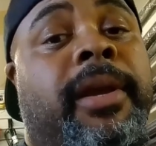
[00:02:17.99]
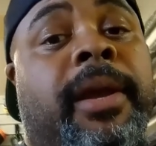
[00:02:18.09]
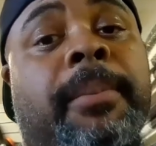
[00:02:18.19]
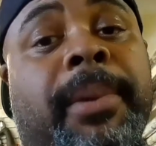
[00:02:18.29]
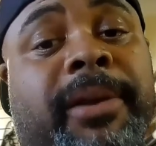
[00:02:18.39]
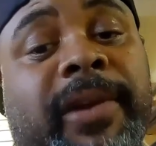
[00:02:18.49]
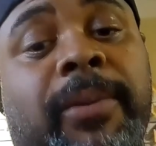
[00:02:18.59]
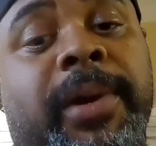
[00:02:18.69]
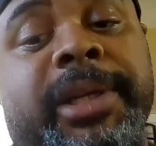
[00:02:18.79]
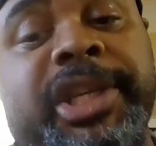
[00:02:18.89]
But if I
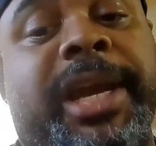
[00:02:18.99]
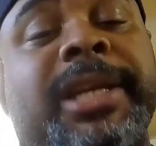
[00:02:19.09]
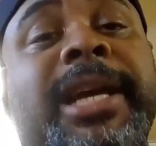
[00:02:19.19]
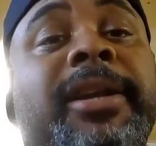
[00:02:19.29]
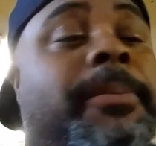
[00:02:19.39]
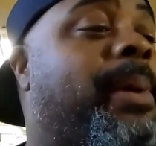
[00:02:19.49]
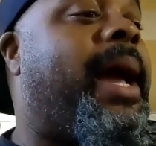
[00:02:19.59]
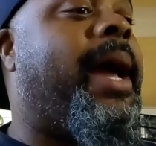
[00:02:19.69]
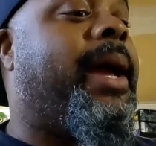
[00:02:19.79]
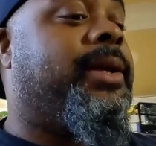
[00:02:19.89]
want to change out the
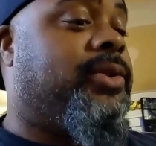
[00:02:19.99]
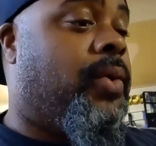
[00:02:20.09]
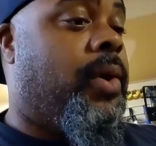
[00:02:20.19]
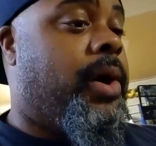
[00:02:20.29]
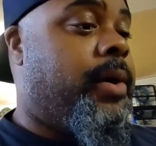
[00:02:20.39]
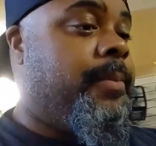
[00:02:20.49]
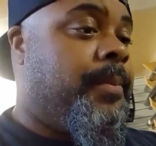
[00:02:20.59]
bags, or